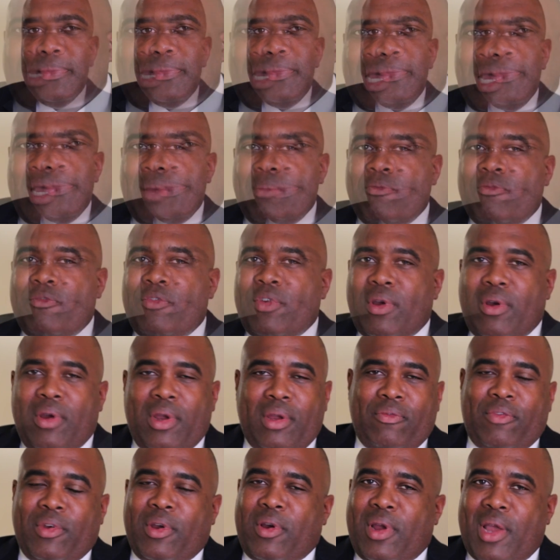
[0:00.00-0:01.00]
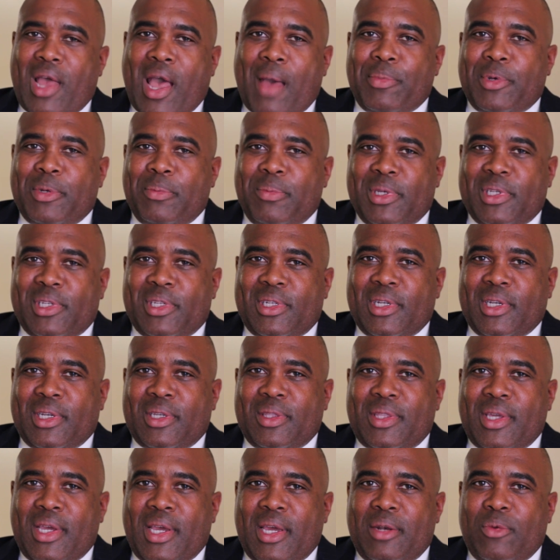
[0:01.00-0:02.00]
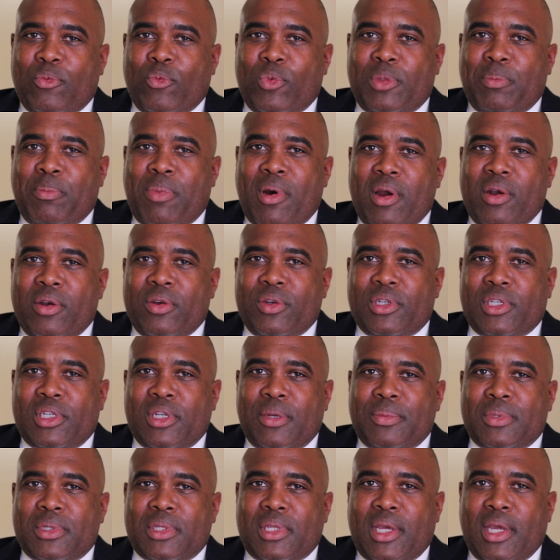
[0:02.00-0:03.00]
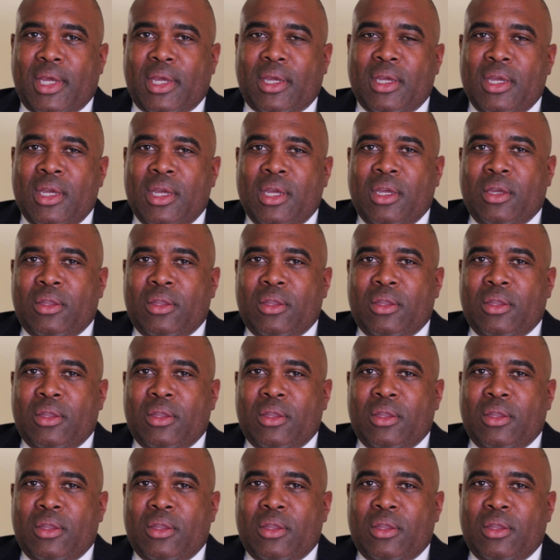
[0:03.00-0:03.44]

I'm very, very optimistic that with partnerships like